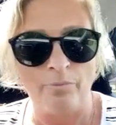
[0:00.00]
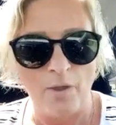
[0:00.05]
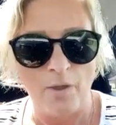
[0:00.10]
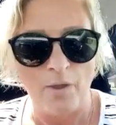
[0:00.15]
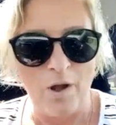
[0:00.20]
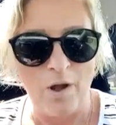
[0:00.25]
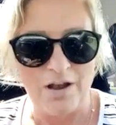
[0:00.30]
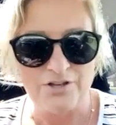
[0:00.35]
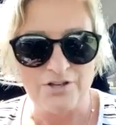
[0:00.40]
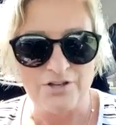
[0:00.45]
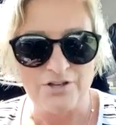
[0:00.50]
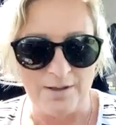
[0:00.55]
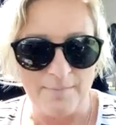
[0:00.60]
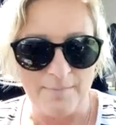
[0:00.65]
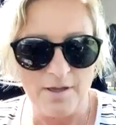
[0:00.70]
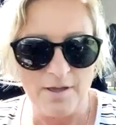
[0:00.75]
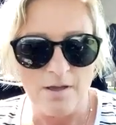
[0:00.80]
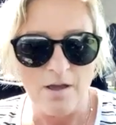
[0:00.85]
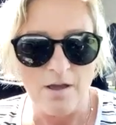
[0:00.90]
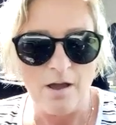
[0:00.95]
Watch them.
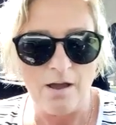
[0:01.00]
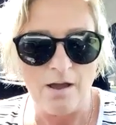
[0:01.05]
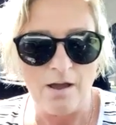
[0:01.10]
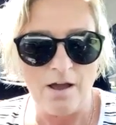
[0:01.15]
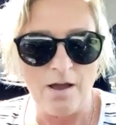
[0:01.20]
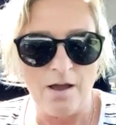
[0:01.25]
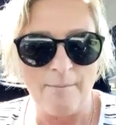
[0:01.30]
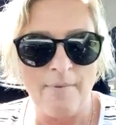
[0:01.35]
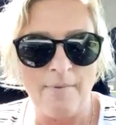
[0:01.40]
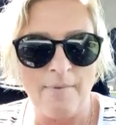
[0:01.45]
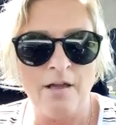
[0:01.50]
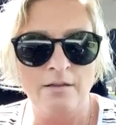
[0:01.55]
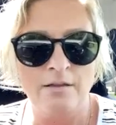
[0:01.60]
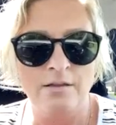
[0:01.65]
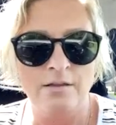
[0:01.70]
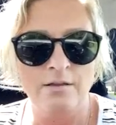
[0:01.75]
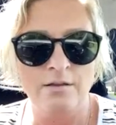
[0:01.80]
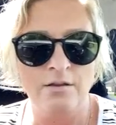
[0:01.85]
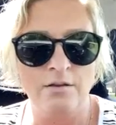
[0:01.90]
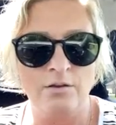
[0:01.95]

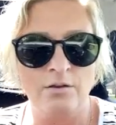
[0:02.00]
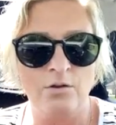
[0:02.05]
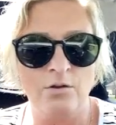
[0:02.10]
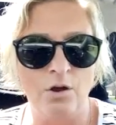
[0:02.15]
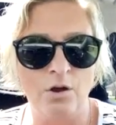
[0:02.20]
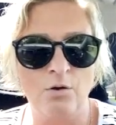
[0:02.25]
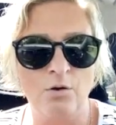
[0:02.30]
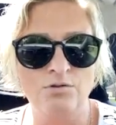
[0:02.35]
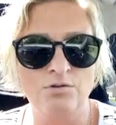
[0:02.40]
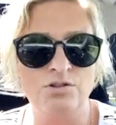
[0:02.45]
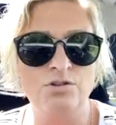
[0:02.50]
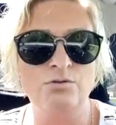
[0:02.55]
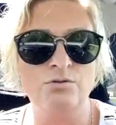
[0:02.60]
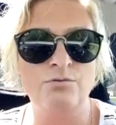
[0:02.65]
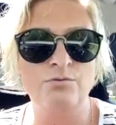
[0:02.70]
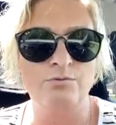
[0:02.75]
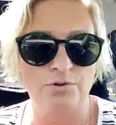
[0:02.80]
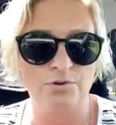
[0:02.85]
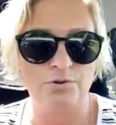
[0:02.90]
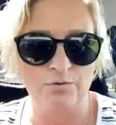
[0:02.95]
Go
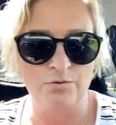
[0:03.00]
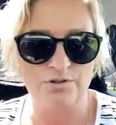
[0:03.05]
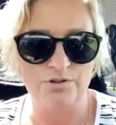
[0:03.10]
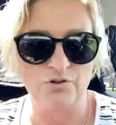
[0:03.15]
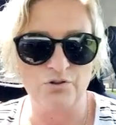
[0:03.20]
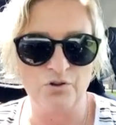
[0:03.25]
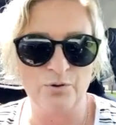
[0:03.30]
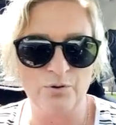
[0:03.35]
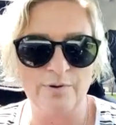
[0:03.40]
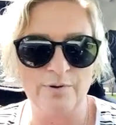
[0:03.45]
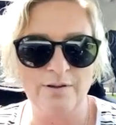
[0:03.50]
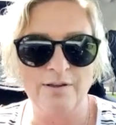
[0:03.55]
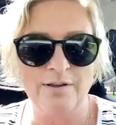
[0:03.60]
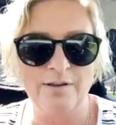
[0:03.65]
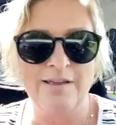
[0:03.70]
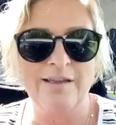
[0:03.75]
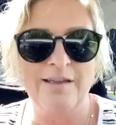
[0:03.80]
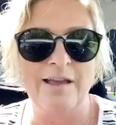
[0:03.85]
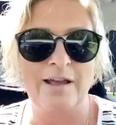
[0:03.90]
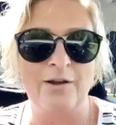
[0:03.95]
to YouTube
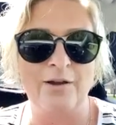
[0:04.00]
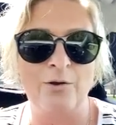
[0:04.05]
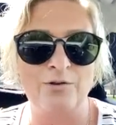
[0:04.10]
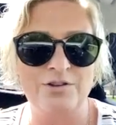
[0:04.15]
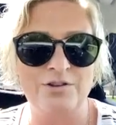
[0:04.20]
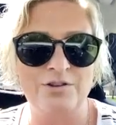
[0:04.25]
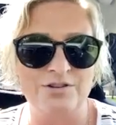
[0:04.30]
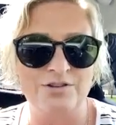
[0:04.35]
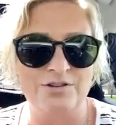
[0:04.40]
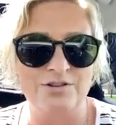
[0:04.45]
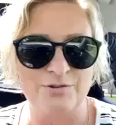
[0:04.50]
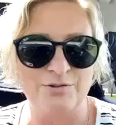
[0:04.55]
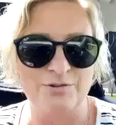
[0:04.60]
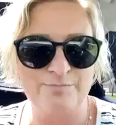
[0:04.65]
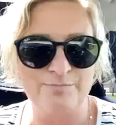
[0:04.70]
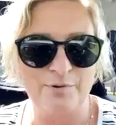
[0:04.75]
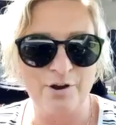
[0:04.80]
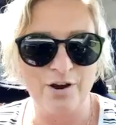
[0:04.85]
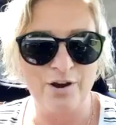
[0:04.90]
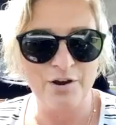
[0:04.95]
and go to the search
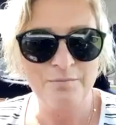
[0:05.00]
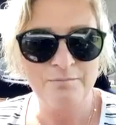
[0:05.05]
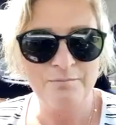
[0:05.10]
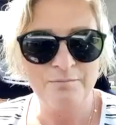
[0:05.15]
bar